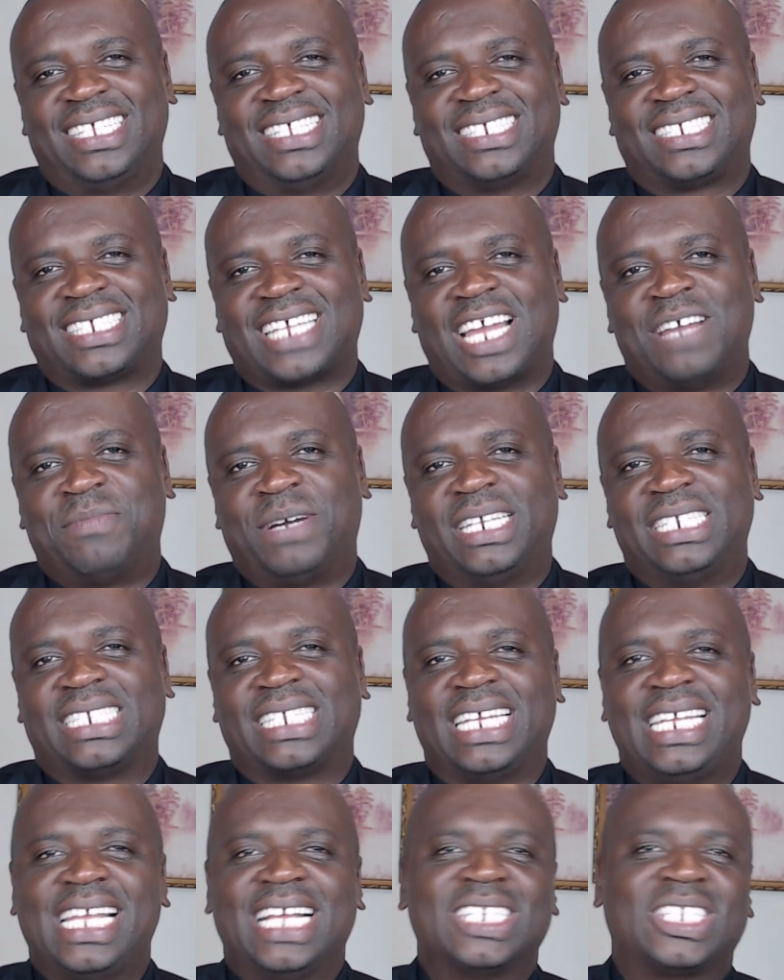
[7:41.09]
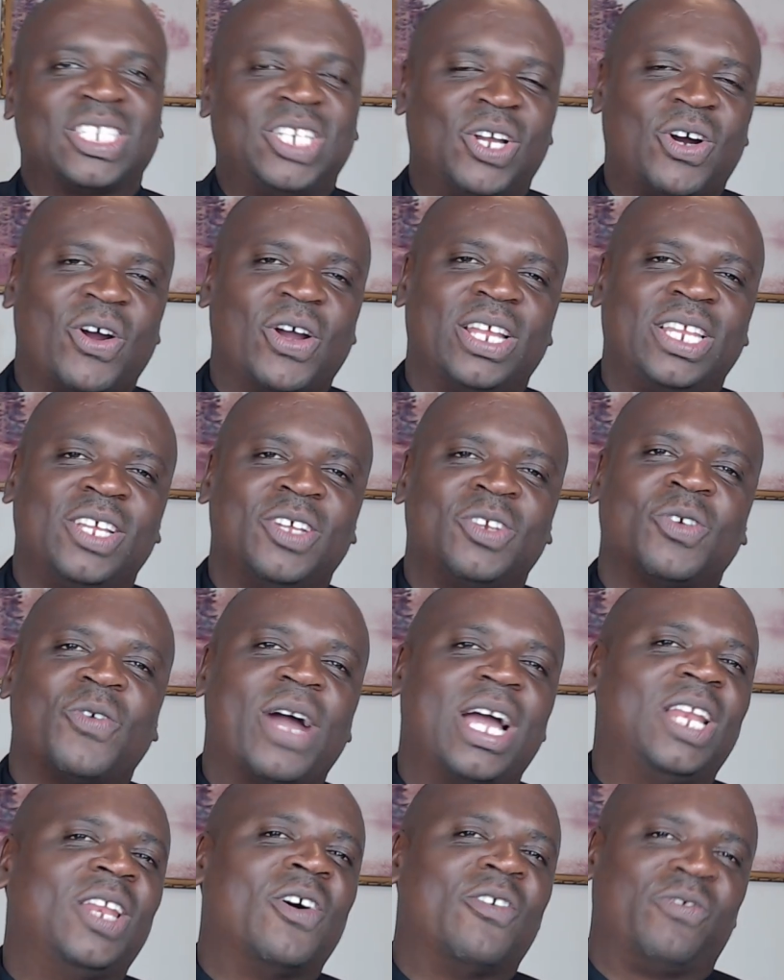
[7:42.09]
Simon said, "Yes, Lord, you know
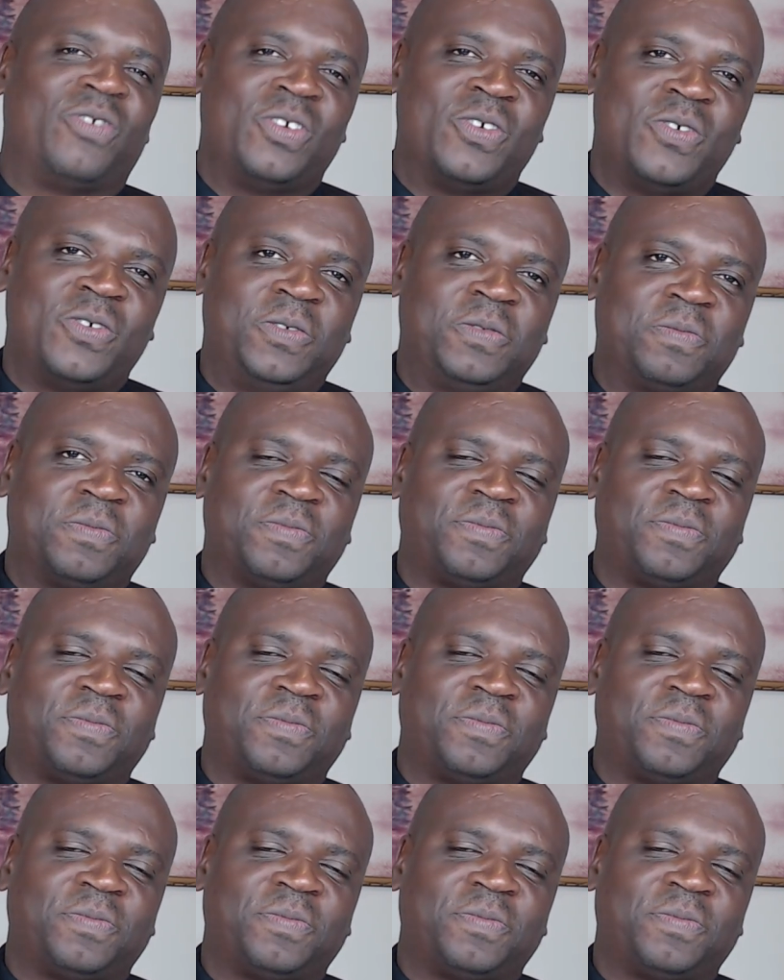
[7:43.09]
I love you."